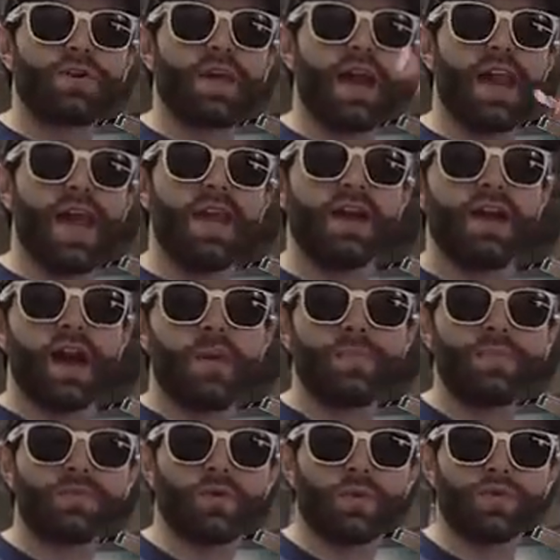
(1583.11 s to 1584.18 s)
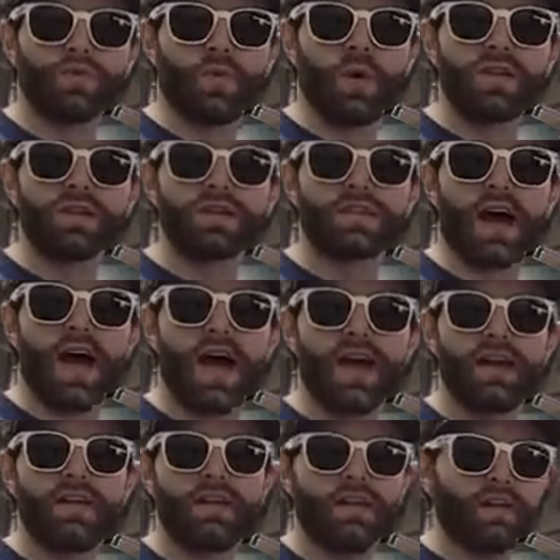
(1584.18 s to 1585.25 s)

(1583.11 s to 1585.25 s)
So you can see how much further that ended up